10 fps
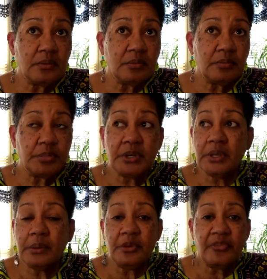but
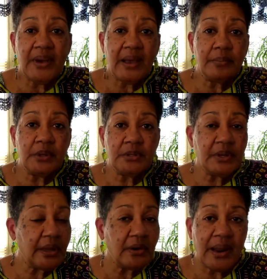give me 5 minutes
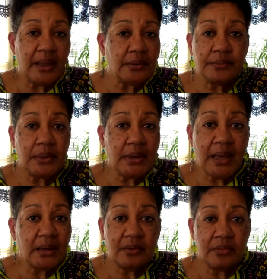later, I ain't
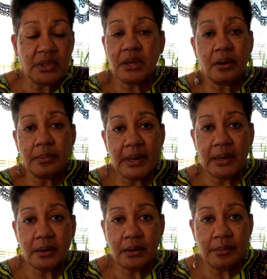not even thinking about
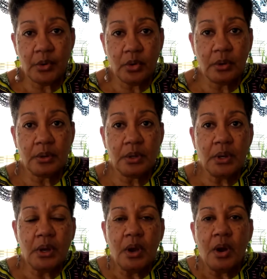it anymore.
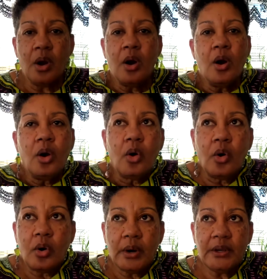
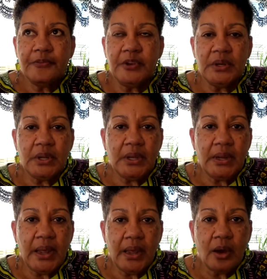Or if you
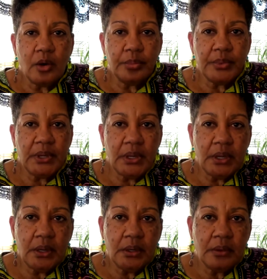need help
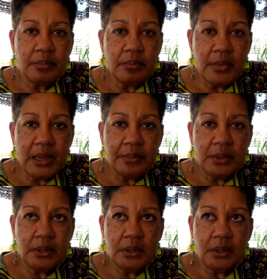in
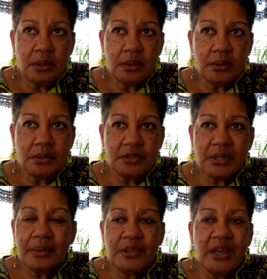maybe
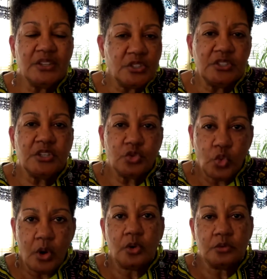some things you just
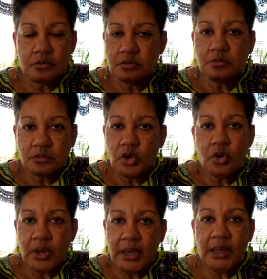won't,
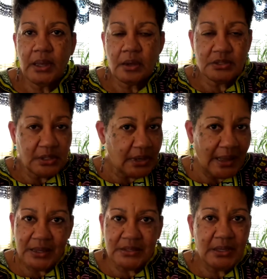okay? Because
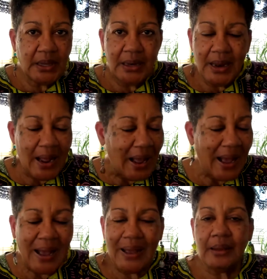like I said,
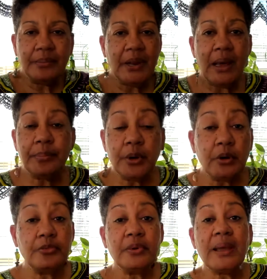I am not
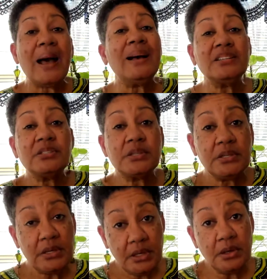perfect. I
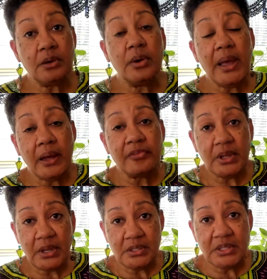still have
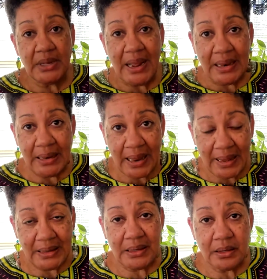things that I
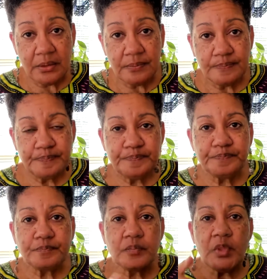like.
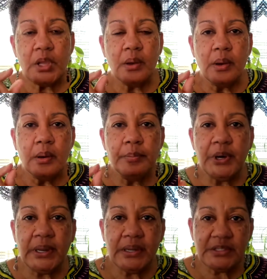
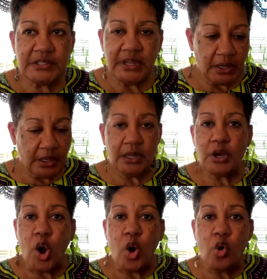But instead of getting
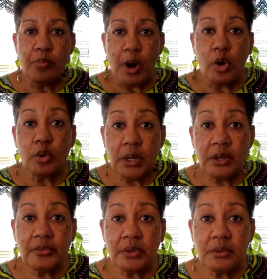a whole bowl
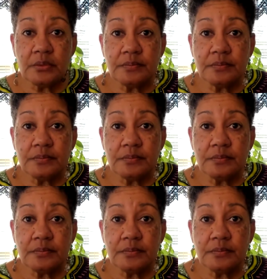of it,